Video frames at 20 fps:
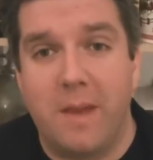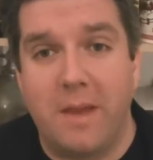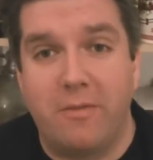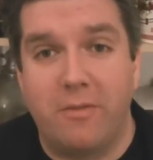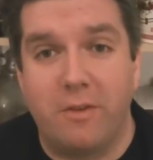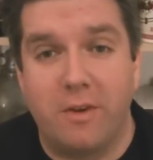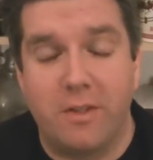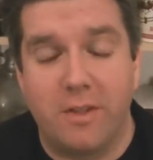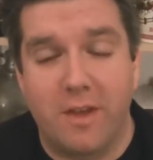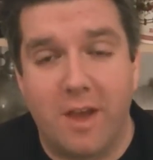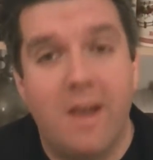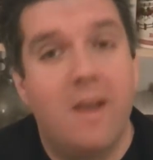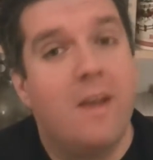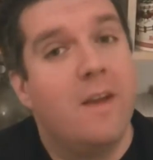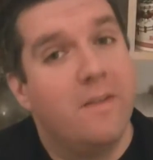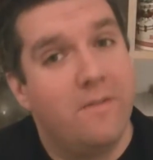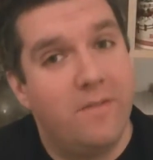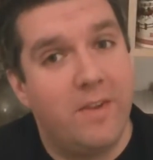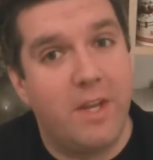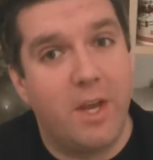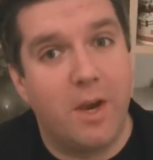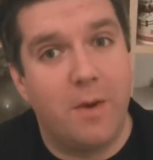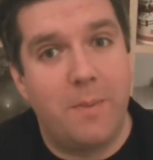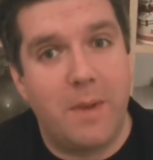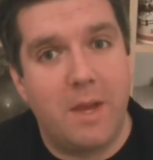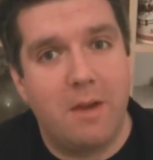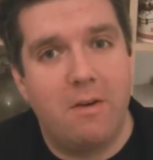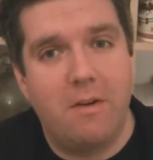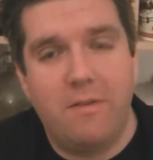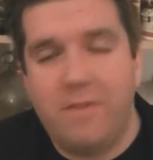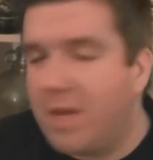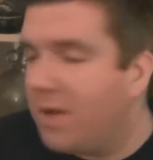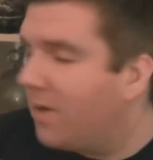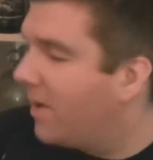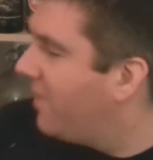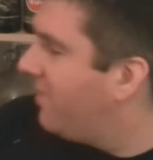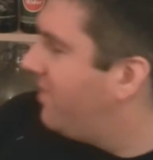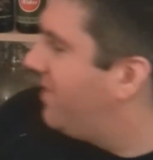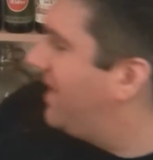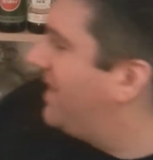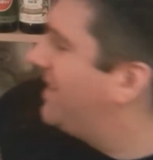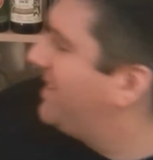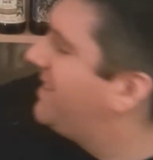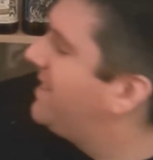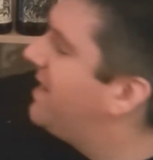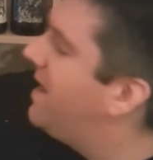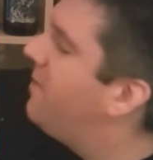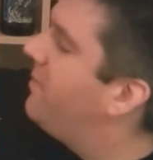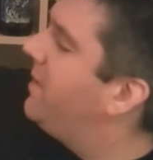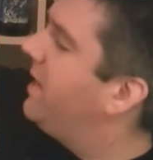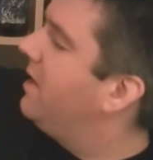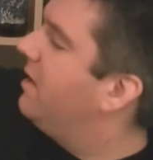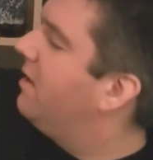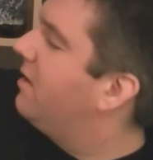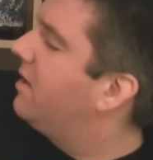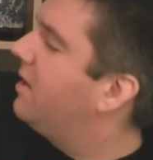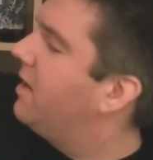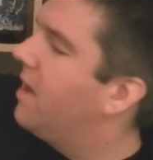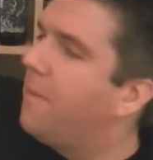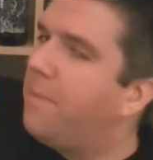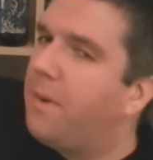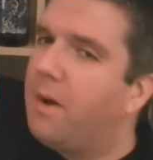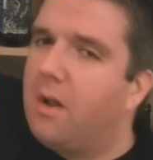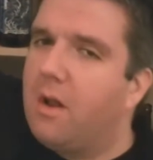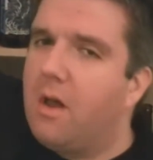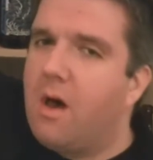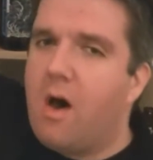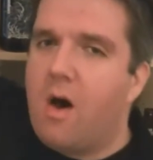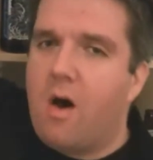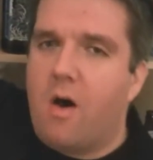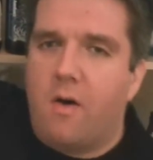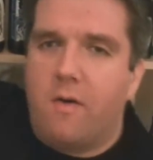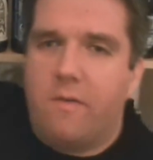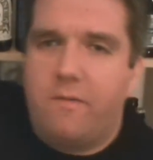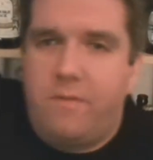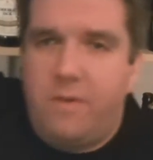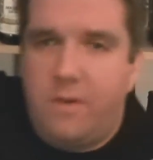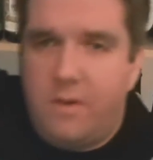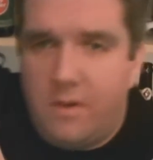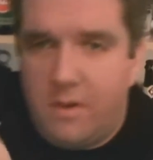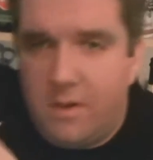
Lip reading: me for another video beer review. And this time we are looking at a bottle of